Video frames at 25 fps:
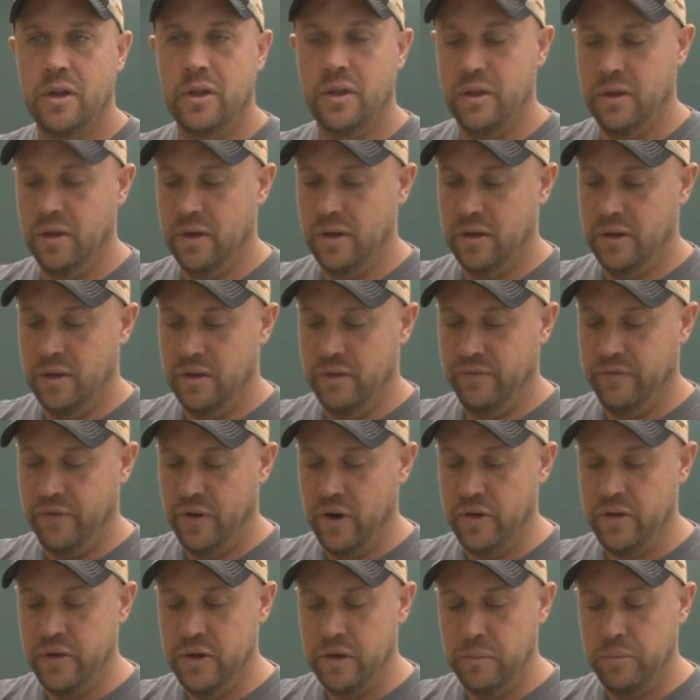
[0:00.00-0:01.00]
the
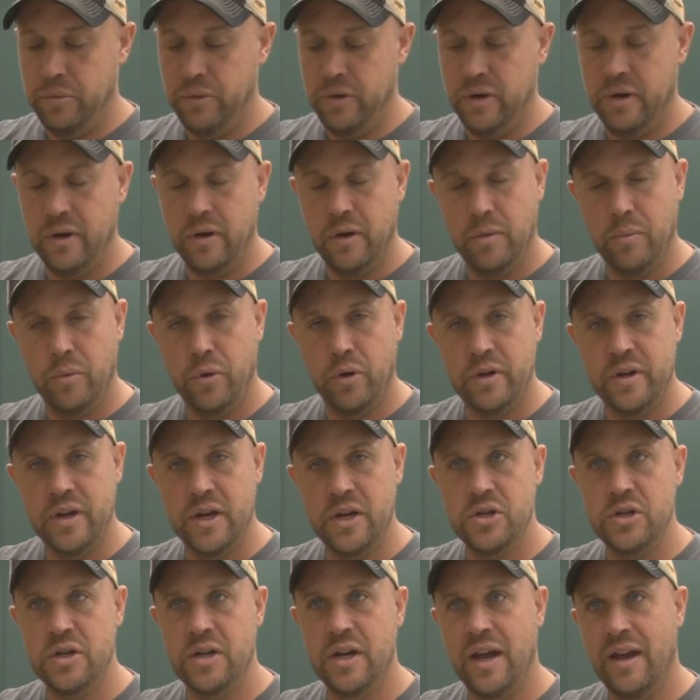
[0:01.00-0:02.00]
farther you put it in and the more
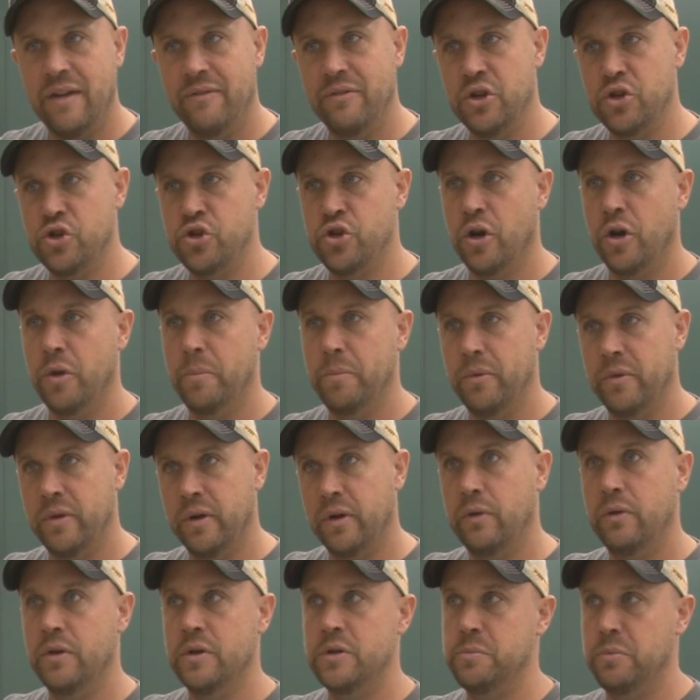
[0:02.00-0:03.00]
tension you have, the sharper, the
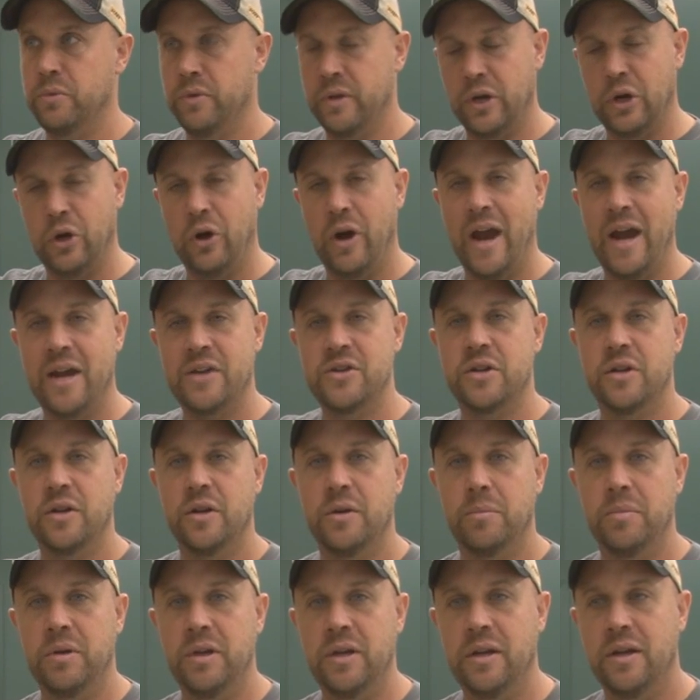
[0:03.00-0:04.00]
crisper the crack's going
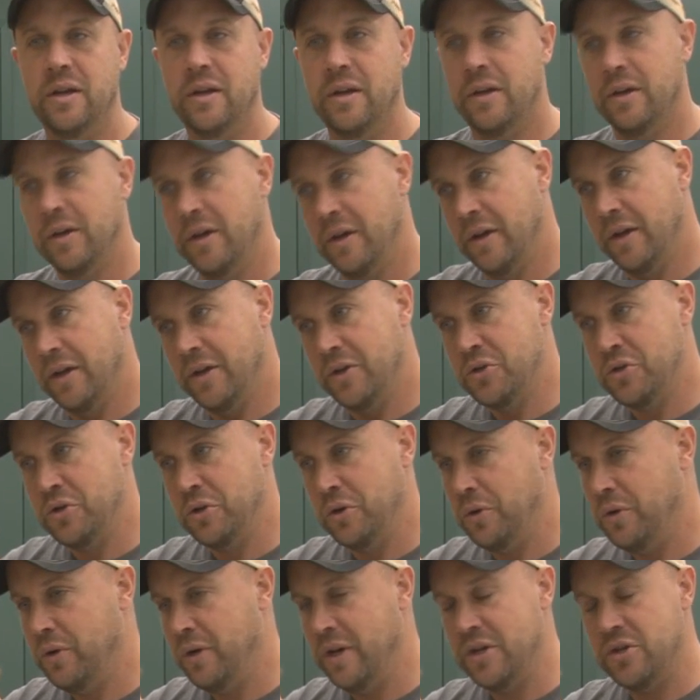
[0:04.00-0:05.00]
to be.
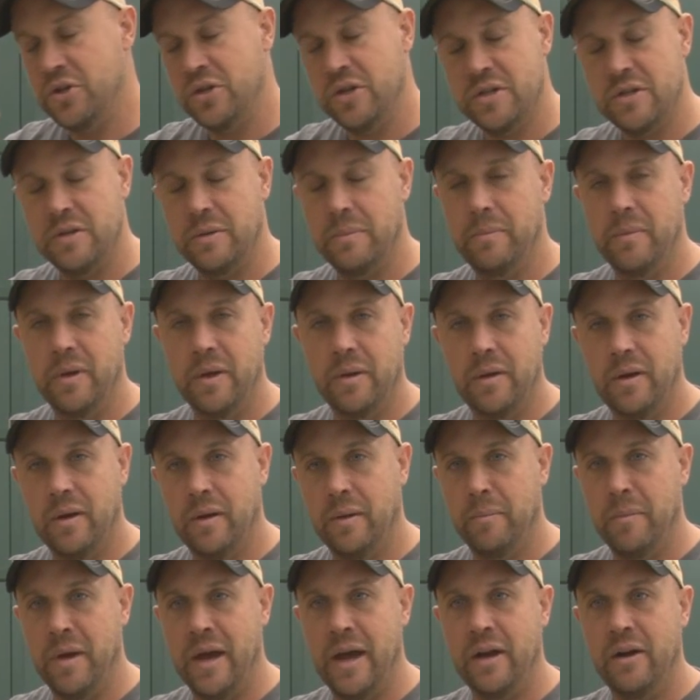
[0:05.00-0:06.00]
So it's just
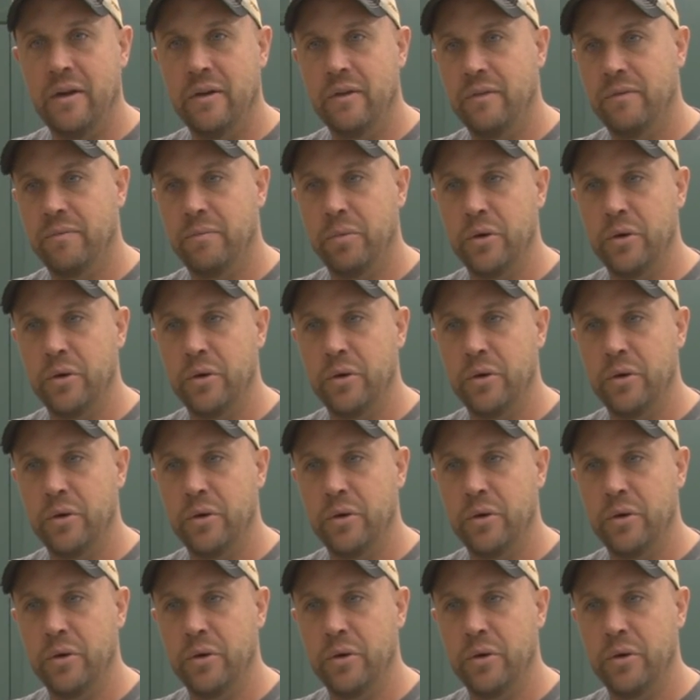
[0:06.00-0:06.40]
a matter of